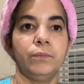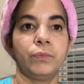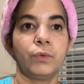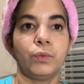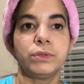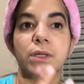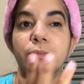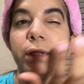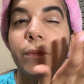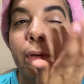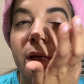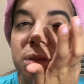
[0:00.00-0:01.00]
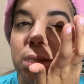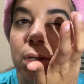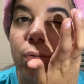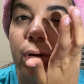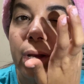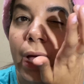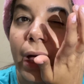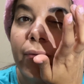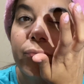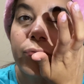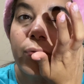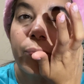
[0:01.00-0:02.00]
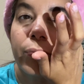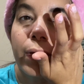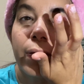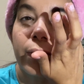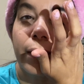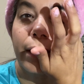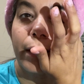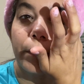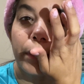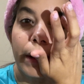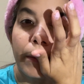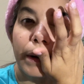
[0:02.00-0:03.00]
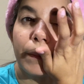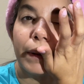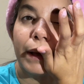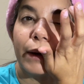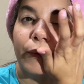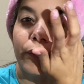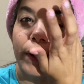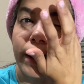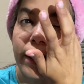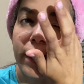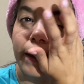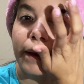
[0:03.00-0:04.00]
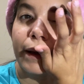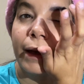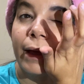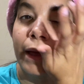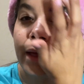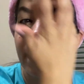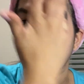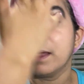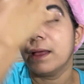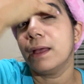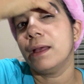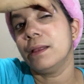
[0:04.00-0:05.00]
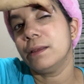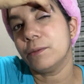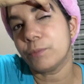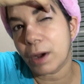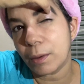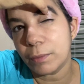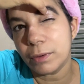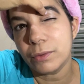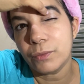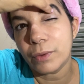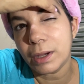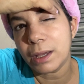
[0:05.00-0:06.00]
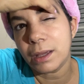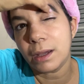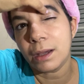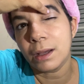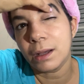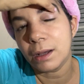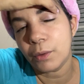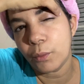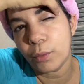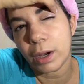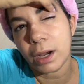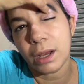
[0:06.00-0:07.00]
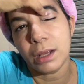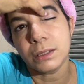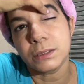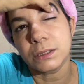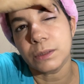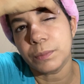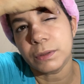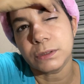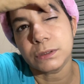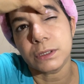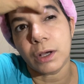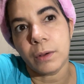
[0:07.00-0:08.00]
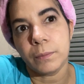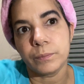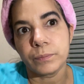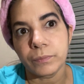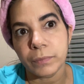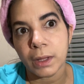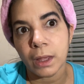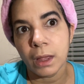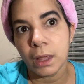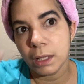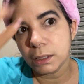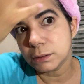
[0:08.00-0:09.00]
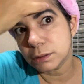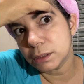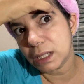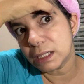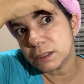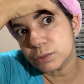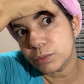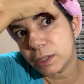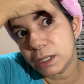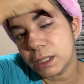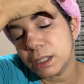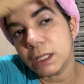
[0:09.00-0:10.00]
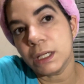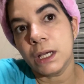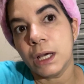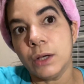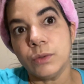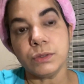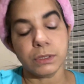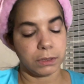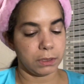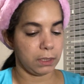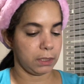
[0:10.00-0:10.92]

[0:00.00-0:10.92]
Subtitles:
with something because they already have something in there, but I'm gonna apply it right here in the brow bone, right here, where it's supposed to go. So that's where it goes.